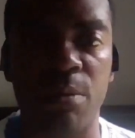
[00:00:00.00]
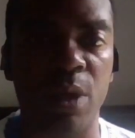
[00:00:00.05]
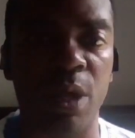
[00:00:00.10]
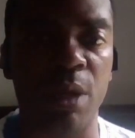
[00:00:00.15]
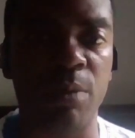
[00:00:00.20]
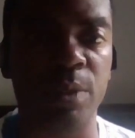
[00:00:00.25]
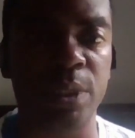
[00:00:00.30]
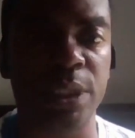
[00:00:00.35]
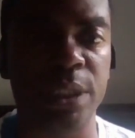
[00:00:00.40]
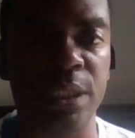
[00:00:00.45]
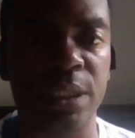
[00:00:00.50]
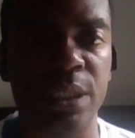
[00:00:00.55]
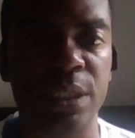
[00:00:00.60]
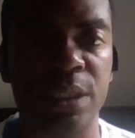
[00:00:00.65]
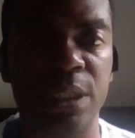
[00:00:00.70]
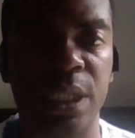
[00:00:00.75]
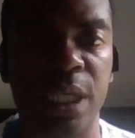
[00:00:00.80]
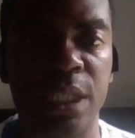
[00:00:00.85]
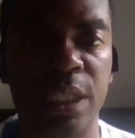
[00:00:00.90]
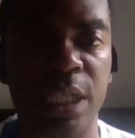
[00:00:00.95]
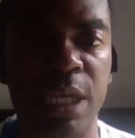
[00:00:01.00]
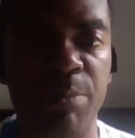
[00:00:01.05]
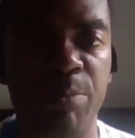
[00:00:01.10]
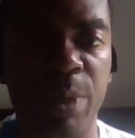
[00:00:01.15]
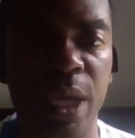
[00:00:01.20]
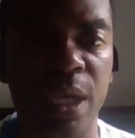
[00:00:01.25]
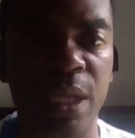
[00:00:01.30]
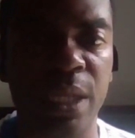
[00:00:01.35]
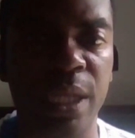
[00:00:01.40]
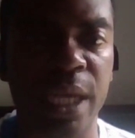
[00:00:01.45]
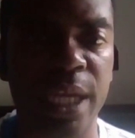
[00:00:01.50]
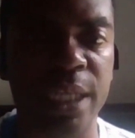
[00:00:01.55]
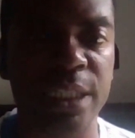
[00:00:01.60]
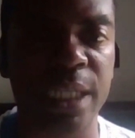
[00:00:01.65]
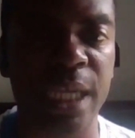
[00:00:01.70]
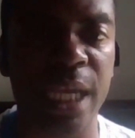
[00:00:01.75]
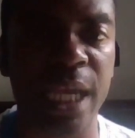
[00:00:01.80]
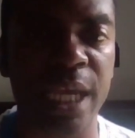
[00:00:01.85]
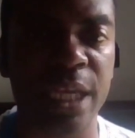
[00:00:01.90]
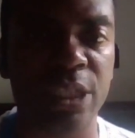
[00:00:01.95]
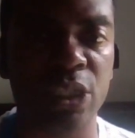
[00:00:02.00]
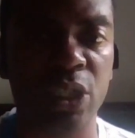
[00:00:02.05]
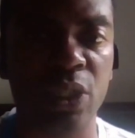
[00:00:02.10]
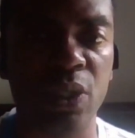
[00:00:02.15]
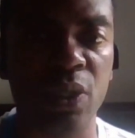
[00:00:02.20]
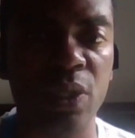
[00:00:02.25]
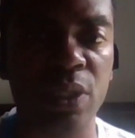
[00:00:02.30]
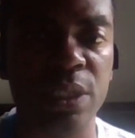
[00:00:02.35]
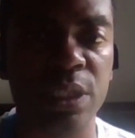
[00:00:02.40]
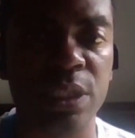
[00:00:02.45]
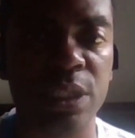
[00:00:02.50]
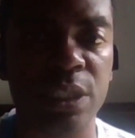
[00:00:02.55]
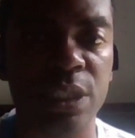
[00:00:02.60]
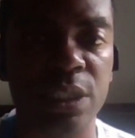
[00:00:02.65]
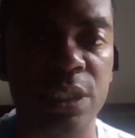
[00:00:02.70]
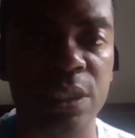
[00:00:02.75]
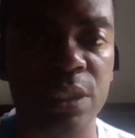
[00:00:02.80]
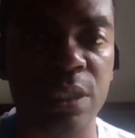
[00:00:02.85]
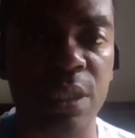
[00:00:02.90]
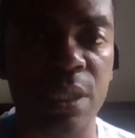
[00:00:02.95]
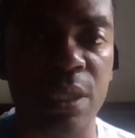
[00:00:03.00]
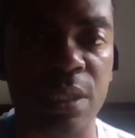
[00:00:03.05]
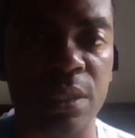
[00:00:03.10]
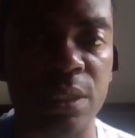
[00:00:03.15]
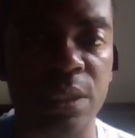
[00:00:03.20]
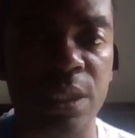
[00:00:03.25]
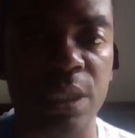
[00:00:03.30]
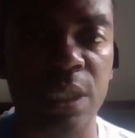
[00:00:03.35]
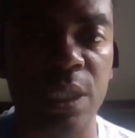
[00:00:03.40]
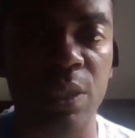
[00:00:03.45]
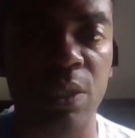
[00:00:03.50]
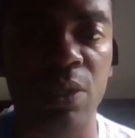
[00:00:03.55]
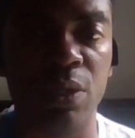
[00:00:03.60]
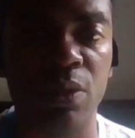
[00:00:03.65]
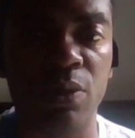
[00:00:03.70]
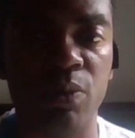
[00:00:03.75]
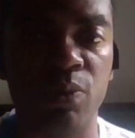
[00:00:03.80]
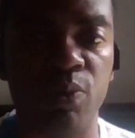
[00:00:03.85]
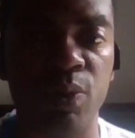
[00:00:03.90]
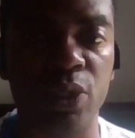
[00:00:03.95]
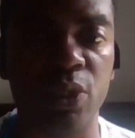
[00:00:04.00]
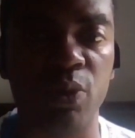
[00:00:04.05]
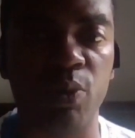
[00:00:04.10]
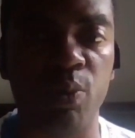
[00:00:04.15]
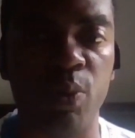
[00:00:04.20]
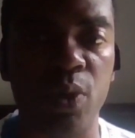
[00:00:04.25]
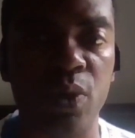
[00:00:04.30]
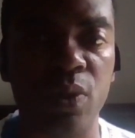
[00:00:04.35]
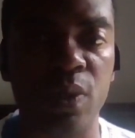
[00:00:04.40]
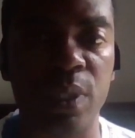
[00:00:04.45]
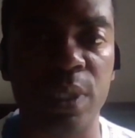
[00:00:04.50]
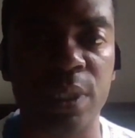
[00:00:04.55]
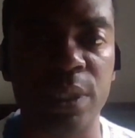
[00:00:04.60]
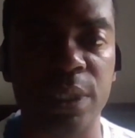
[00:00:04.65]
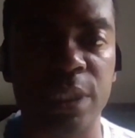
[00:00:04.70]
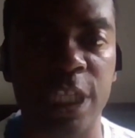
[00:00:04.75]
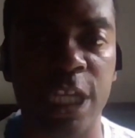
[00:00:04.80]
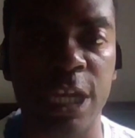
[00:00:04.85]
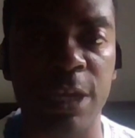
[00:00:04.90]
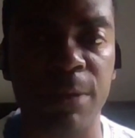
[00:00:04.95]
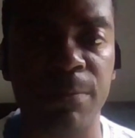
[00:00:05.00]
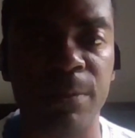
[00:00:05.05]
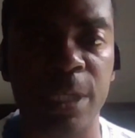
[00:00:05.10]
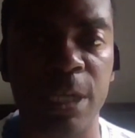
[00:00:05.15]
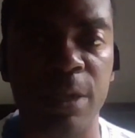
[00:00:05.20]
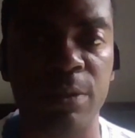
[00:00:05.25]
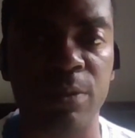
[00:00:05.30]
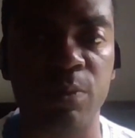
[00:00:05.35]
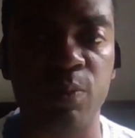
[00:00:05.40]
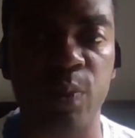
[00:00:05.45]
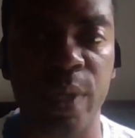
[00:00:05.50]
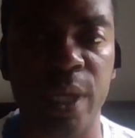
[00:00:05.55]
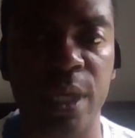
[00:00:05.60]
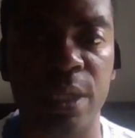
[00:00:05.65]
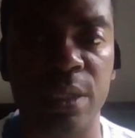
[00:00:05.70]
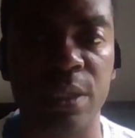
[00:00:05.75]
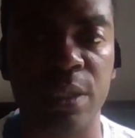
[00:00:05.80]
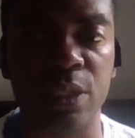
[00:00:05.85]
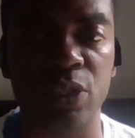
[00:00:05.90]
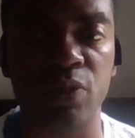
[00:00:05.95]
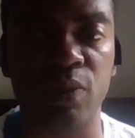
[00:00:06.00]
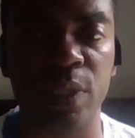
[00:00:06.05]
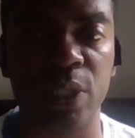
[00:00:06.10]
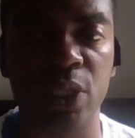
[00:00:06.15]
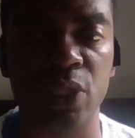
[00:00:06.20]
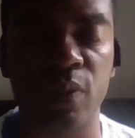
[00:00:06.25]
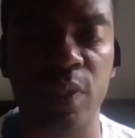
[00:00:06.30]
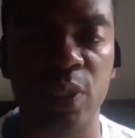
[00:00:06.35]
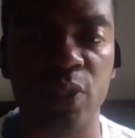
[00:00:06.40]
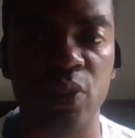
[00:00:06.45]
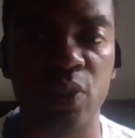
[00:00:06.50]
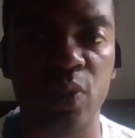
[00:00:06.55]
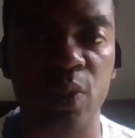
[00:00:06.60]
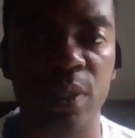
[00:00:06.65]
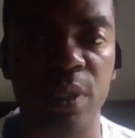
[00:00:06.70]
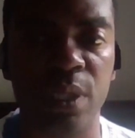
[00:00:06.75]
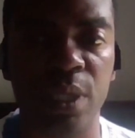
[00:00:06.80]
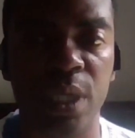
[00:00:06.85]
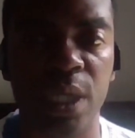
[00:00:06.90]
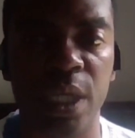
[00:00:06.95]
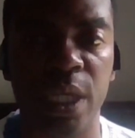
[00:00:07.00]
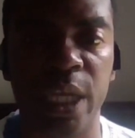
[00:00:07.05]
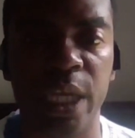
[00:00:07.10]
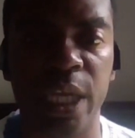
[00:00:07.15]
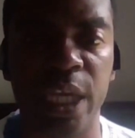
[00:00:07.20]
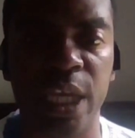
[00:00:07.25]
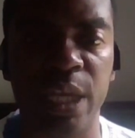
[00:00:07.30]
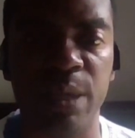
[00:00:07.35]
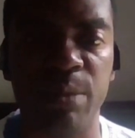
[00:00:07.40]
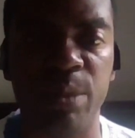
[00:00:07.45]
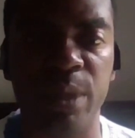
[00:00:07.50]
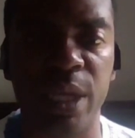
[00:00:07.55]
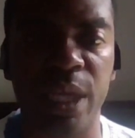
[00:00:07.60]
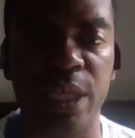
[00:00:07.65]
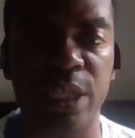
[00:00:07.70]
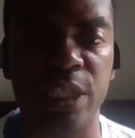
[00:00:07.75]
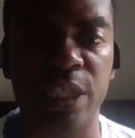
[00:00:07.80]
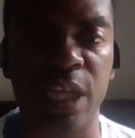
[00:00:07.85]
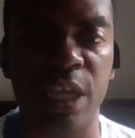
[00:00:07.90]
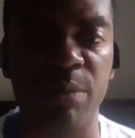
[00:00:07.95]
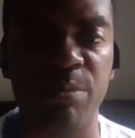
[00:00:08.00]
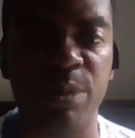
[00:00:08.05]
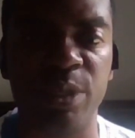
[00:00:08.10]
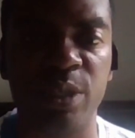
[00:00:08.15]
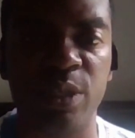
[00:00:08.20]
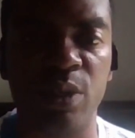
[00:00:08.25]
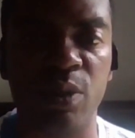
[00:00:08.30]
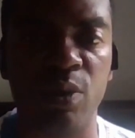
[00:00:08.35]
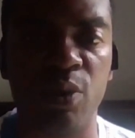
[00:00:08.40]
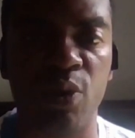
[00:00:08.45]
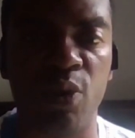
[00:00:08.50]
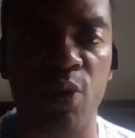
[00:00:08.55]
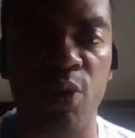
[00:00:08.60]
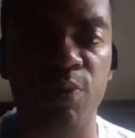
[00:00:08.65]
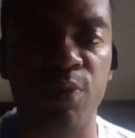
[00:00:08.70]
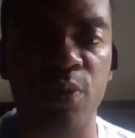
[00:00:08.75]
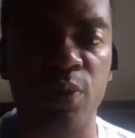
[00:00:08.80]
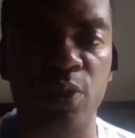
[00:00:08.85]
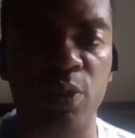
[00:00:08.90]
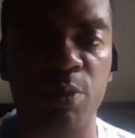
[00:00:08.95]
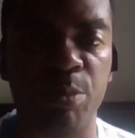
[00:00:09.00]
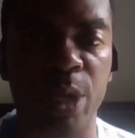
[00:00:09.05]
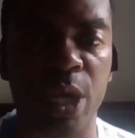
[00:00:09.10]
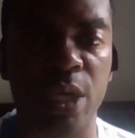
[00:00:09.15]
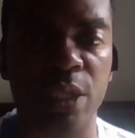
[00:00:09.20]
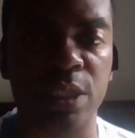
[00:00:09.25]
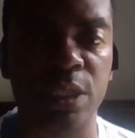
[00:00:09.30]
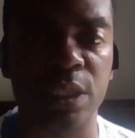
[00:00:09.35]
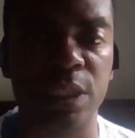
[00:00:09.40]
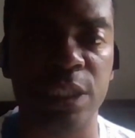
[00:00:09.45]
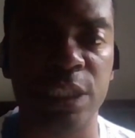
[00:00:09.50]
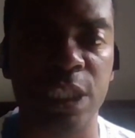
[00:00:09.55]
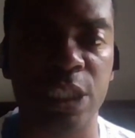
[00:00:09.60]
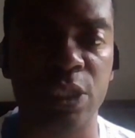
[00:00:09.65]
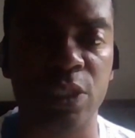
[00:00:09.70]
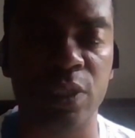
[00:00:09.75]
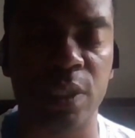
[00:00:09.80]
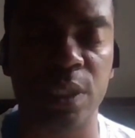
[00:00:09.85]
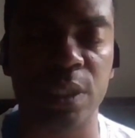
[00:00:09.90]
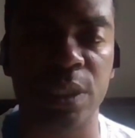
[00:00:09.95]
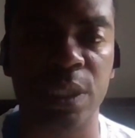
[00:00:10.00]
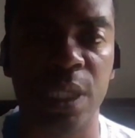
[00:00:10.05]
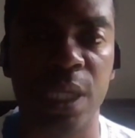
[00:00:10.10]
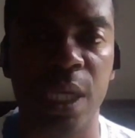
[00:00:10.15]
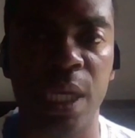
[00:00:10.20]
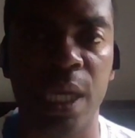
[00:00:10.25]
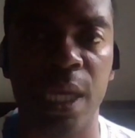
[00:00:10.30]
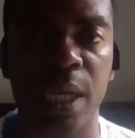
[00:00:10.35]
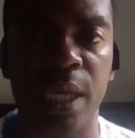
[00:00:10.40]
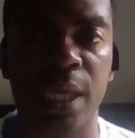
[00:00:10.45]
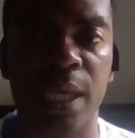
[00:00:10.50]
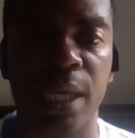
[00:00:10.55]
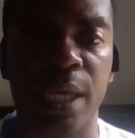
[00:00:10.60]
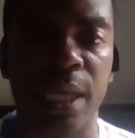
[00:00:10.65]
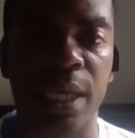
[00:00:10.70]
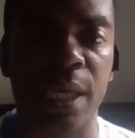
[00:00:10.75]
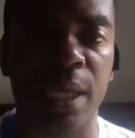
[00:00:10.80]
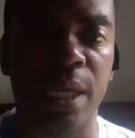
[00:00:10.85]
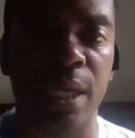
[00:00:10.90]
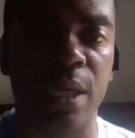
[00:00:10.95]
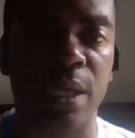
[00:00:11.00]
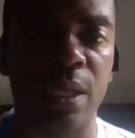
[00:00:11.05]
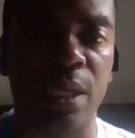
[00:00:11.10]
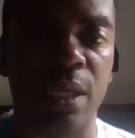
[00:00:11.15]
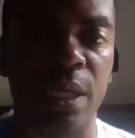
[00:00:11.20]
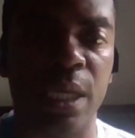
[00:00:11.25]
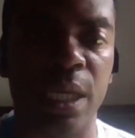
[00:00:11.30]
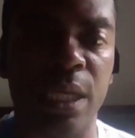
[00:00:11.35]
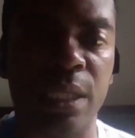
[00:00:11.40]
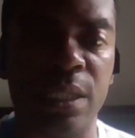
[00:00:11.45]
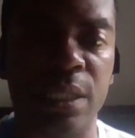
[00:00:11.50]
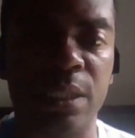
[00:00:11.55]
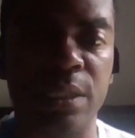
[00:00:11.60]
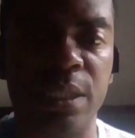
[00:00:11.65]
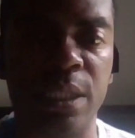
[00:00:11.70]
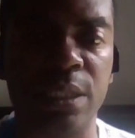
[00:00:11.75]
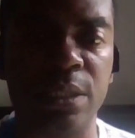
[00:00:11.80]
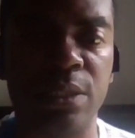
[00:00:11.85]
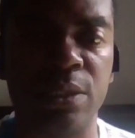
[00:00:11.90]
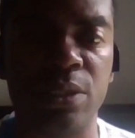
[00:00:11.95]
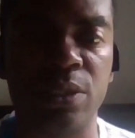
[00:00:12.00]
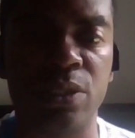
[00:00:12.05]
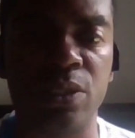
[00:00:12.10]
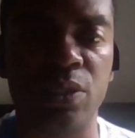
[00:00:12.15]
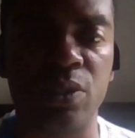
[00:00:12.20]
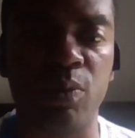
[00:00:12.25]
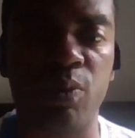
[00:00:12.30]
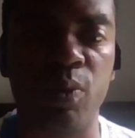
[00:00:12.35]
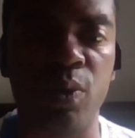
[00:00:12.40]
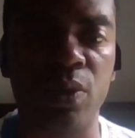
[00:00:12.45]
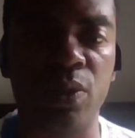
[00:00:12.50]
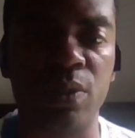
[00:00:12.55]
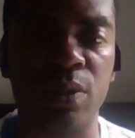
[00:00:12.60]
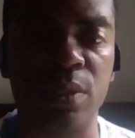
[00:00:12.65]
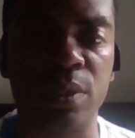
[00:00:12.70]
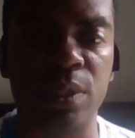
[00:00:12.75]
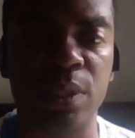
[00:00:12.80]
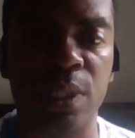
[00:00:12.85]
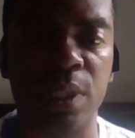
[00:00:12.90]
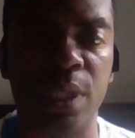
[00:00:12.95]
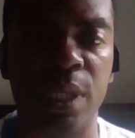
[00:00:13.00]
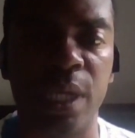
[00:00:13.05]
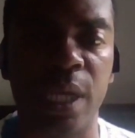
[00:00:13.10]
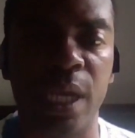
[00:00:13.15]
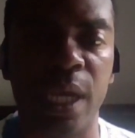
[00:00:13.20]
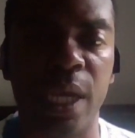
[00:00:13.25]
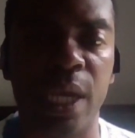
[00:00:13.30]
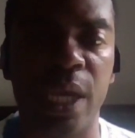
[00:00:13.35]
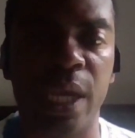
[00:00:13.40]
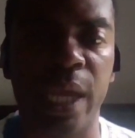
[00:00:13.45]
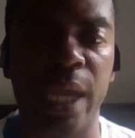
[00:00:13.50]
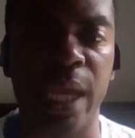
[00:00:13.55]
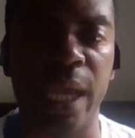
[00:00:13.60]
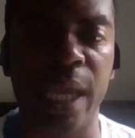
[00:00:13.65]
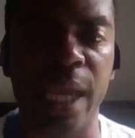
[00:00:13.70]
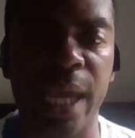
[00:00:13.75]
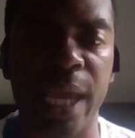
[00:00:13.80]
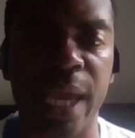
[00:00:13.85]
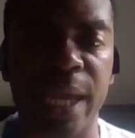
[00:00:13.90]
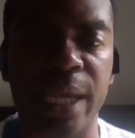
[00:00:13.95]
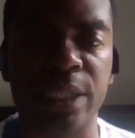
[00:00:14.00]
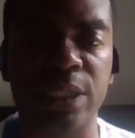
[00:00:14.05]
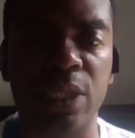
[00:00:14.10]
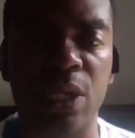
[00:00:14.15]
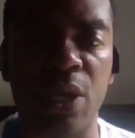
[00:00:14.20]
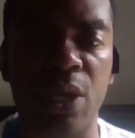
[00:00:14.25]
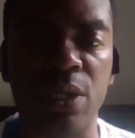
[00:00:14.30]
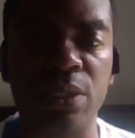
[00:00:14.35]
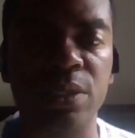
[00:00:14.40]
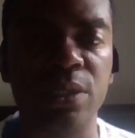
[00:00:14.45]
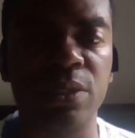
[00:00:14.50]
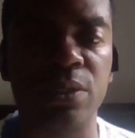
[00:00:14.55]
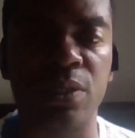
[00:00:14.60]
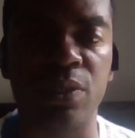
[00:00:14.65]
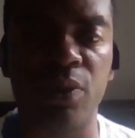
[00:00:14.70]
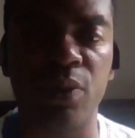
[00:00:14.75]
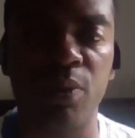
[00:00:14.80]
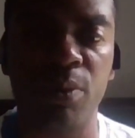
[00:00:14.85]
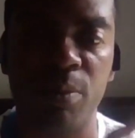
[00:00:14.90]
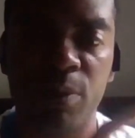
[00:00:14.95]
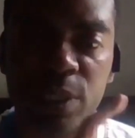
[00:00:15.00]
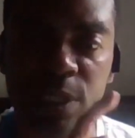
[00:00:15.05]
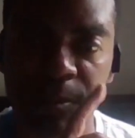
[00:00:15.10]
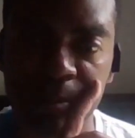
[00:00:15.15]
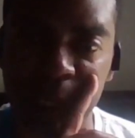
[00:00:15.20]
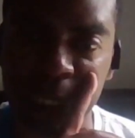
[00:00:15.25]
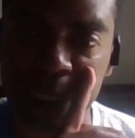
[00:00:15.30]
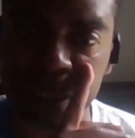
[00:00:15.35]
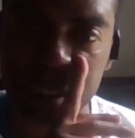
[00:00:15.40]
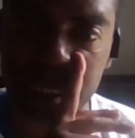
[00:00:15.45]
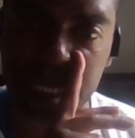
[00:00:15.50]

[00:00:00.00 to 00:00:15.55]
I'm gonna say this again. Now Payne has had two stunts with the Wolves and helped them win the 2022 NBA Championship over the Boston Celtics. In addition to the Wolves, he has also spent